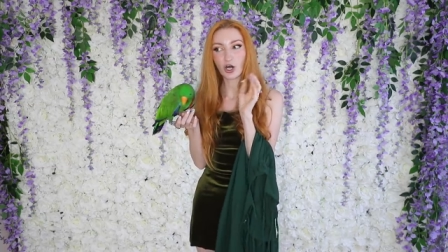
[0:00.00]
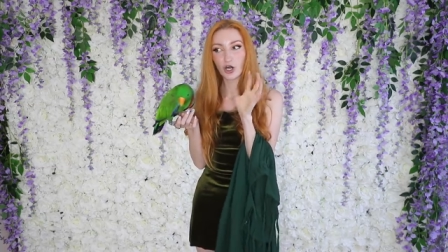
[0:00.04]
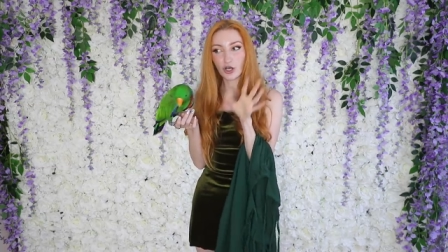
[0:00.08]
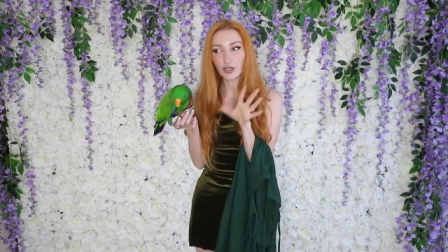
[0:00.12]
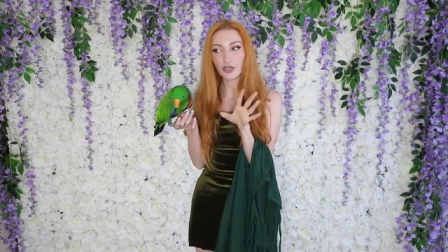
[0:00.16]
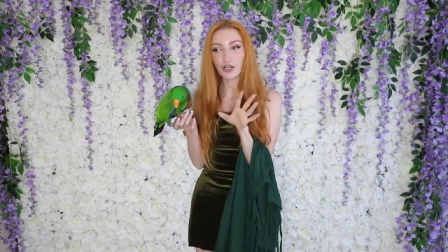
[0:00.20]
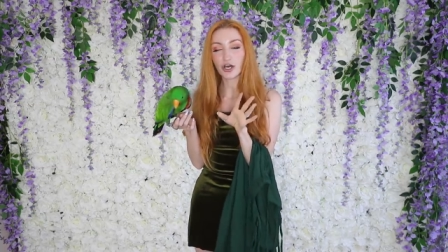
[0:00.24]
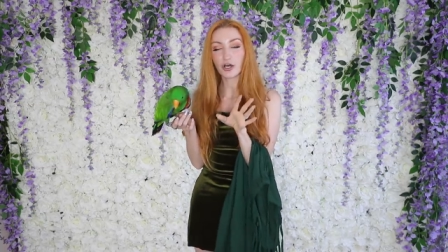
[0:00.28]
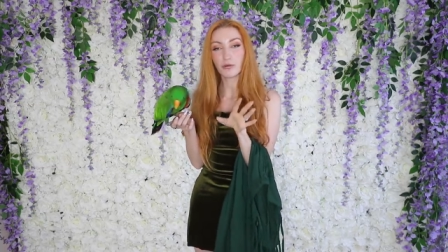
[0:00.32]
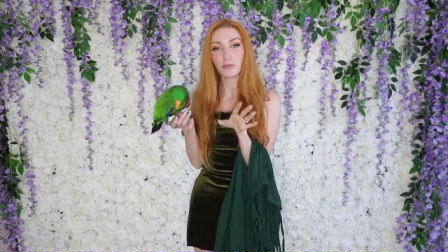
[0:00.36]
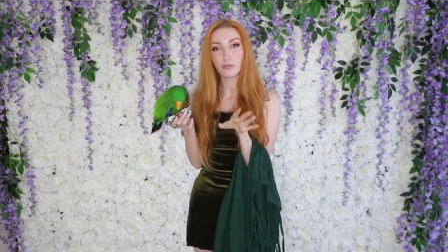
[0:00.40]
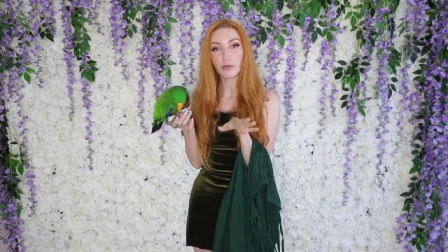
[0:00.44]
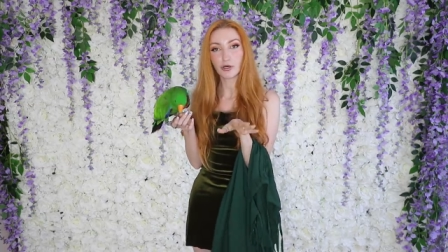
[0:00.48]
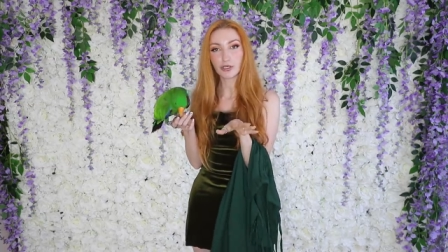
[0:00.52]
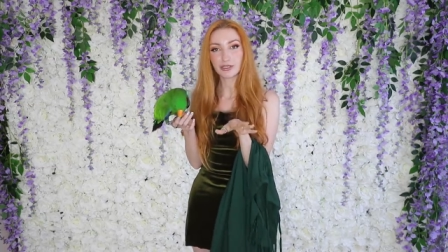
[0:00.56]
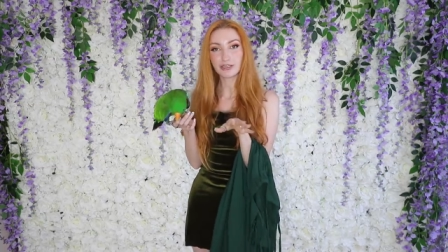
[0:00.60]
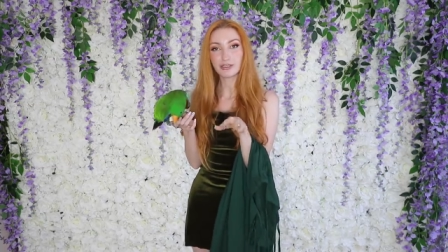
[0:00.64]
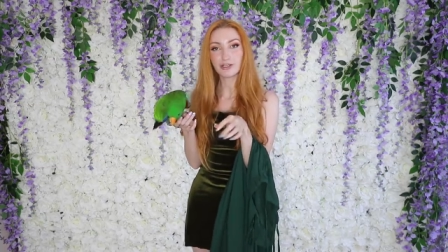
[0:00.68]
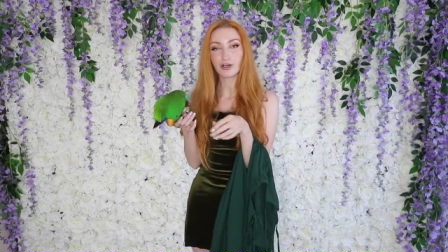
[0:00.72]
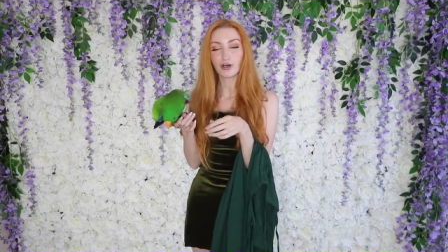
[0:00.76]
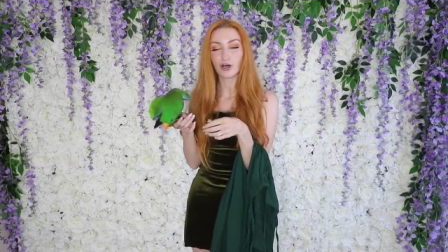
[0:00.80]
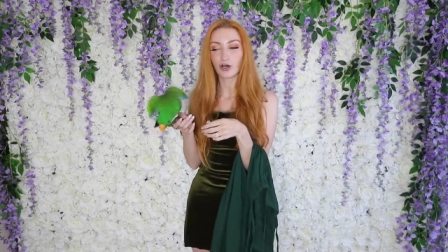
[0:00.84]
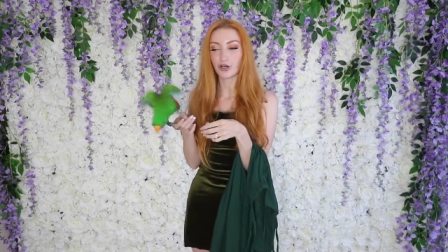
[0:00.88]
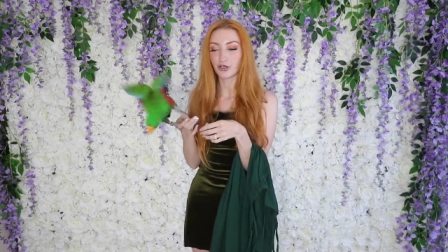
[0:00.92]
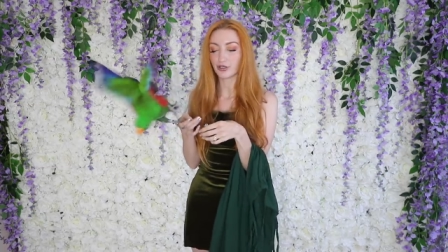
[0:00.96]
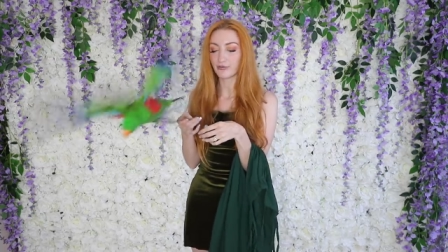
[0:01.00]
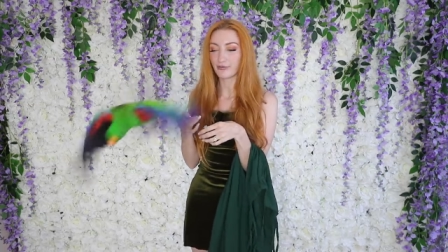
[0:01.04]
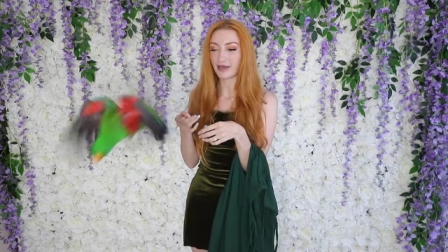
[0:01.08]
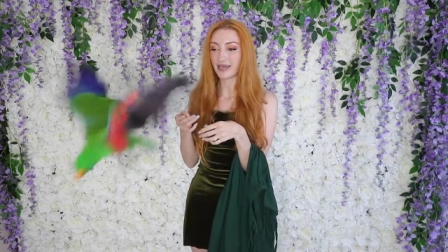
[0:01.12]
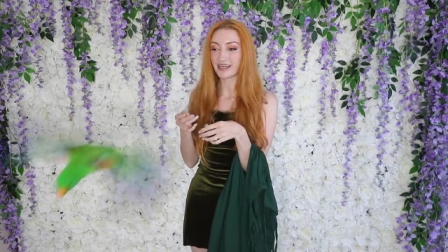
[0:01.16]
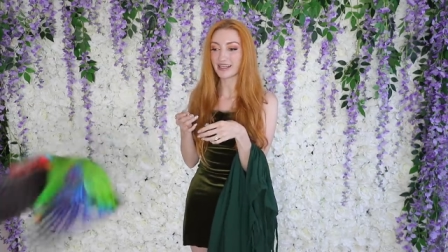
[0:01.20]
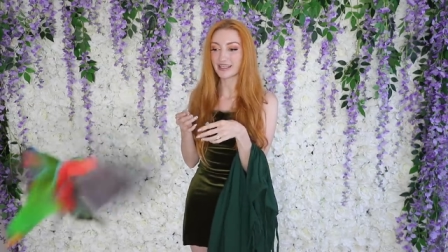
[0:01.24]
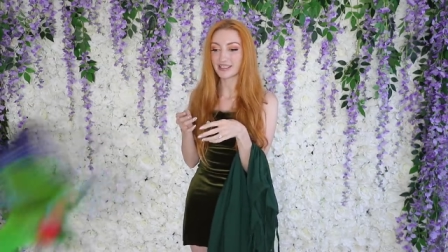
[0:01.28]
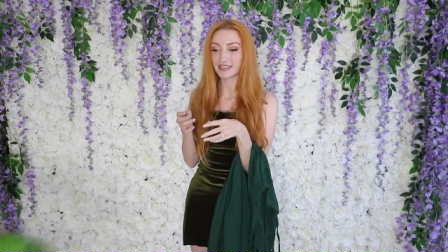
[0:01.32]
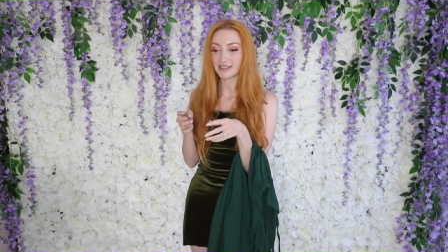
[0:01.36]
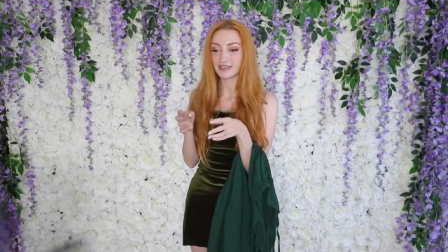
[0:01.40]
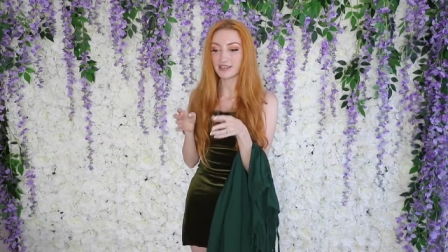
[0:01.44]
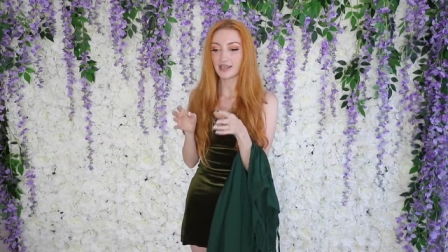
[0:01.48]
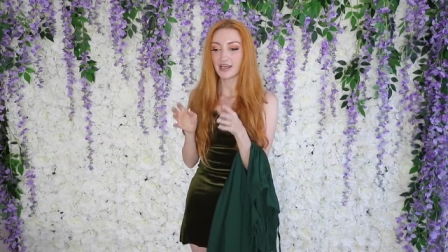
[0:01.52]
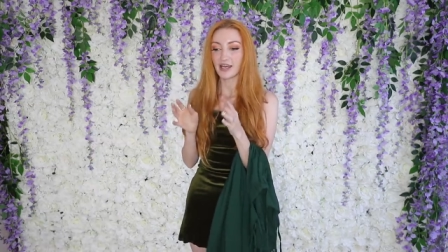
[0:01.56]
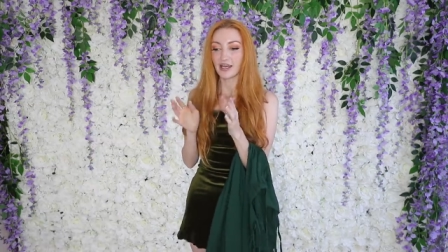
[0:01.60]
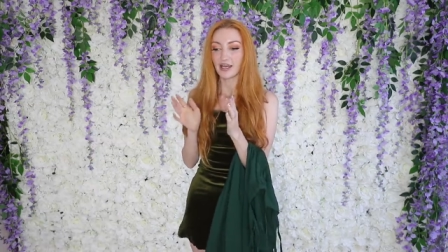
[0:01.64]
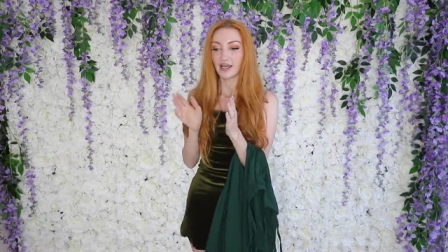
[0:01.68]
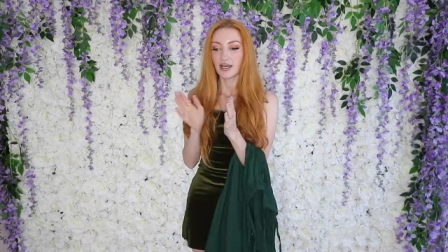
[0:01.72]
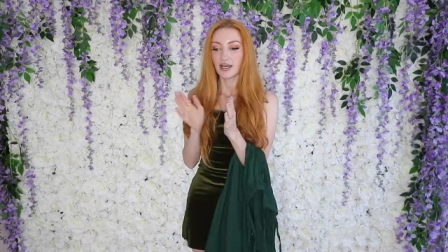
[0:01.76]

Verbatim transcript: on a model or on a mannequin.